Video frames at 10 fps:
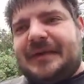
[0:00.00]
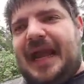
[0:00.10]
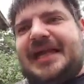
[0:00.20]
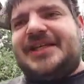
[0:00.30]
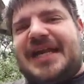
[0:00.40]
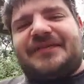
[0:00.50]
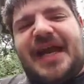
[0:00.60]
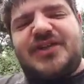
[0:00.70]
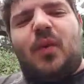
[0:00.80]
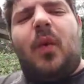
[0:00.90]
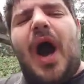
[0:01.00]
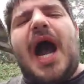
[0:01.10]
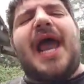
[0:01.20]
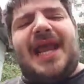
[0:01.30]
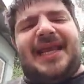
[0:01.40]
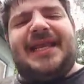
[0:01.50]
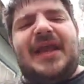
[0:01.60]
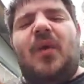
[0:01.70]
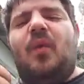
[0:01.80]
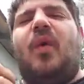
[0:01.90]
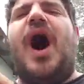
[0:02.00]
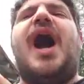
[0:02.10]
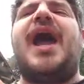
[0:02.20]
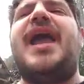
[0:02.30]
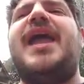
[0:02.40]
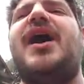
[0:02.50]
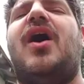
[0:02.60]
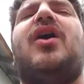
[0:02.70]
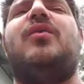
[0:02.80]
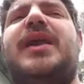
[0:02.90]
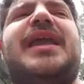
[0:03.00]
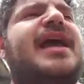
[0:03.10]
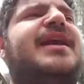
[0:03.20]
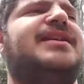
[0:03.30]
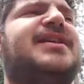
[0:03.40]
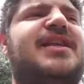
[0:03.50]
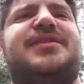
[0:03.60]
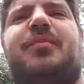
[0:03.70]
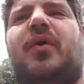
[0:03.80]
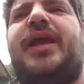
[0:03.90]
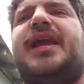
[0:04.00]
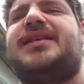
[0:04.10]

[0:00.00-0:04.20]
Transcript: I just have to ask why. Why are we getting to this point?